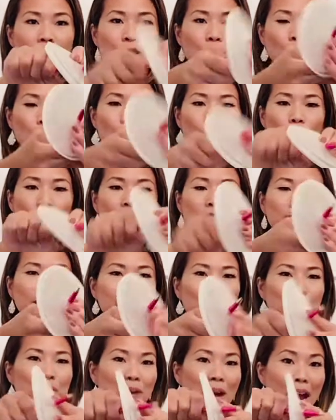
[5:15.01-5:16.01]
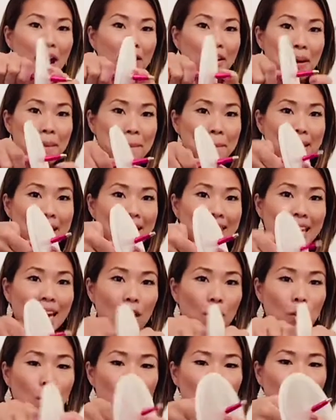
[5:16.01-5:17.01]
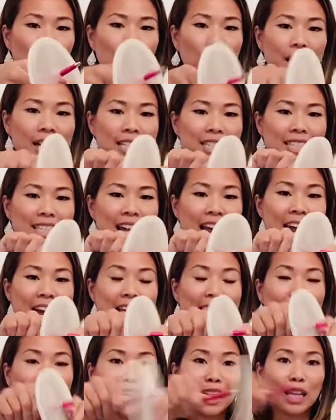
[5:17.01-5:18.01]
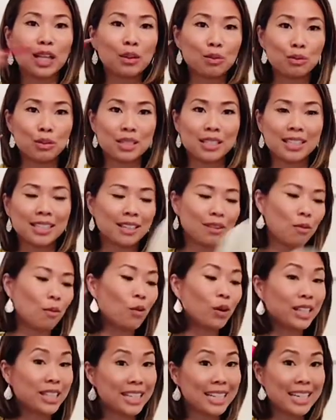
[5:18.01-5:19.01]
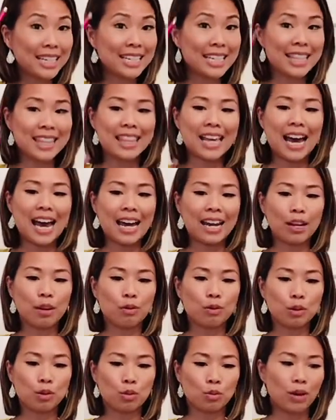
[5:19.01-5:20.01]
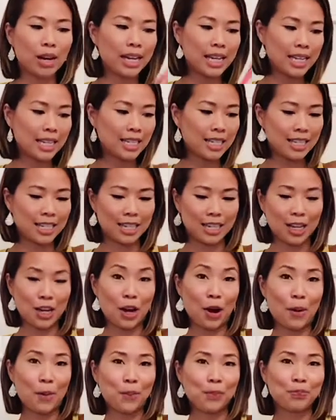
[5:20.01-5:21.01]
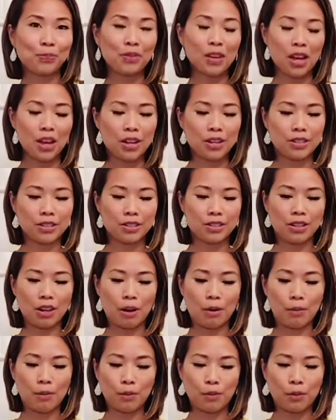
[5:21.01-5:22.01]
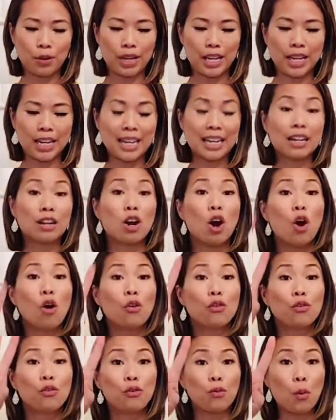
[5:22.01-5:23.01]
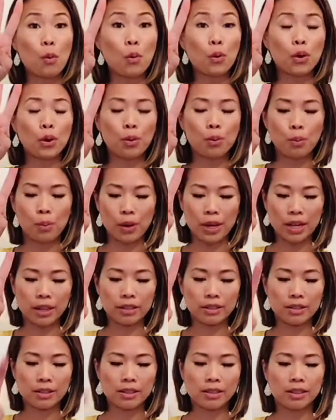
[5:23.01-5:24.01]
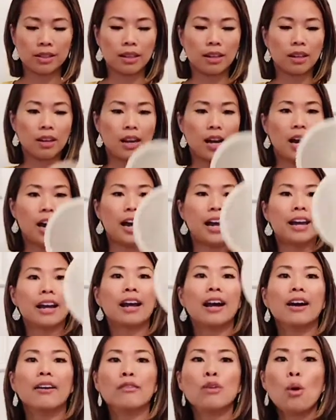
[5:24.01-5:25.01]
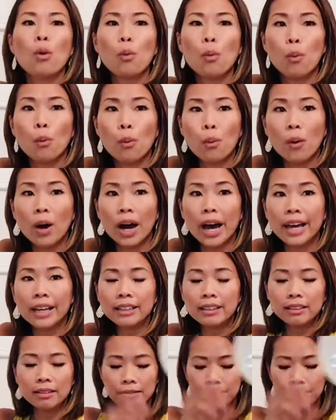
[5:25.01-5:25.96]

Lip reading: wiggle it around and make that hole nice and loose. Once I did that, it was ready to go. So we need four wheels. I have one,